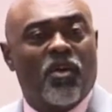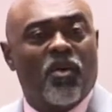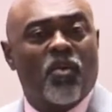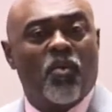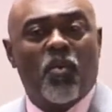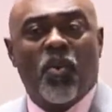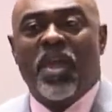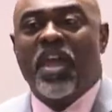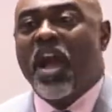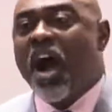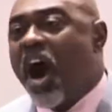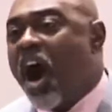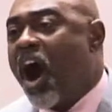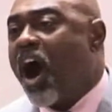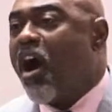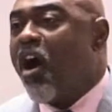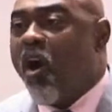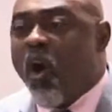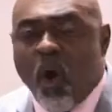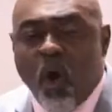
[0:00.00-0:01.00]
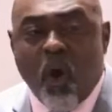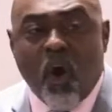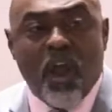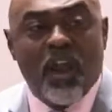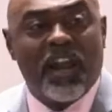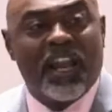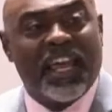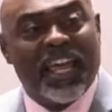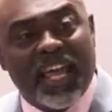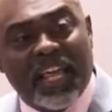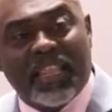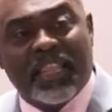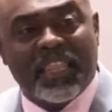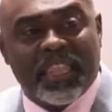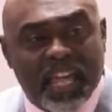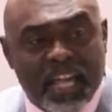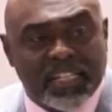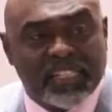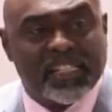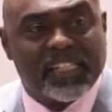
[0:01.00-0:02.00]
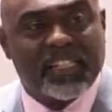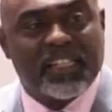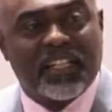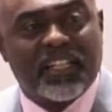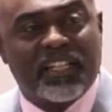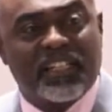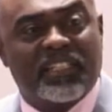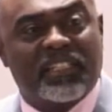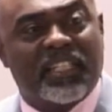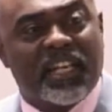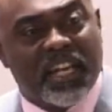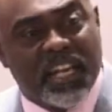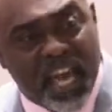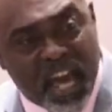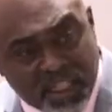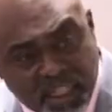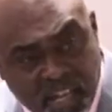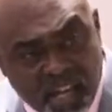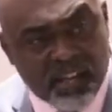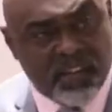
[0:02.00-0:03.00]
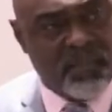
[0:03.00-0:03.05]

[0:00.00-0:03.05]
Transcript: We are all in this together.